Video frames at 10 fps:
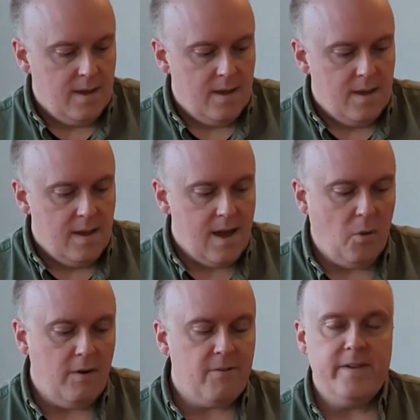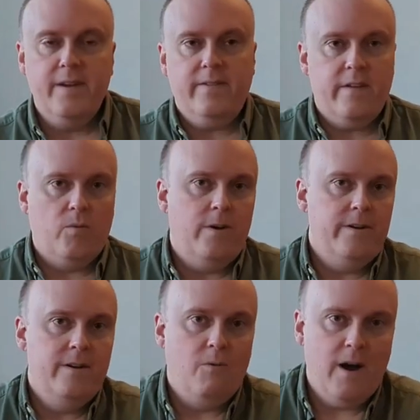However, I think this
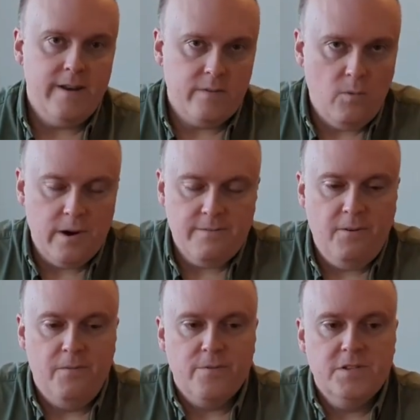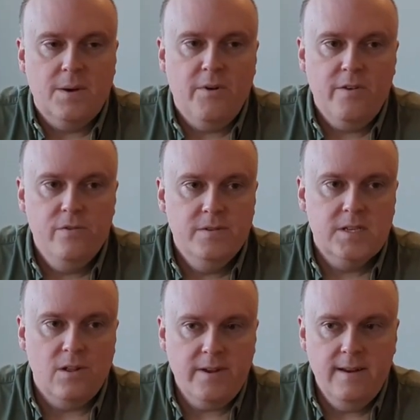wine is wonderful for someone who's
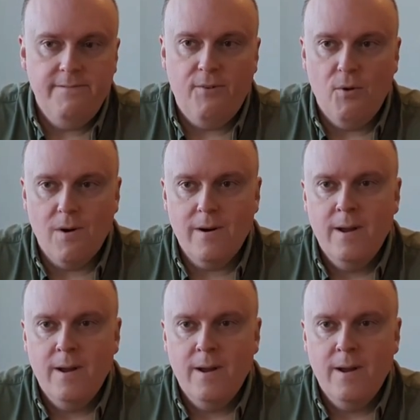looking for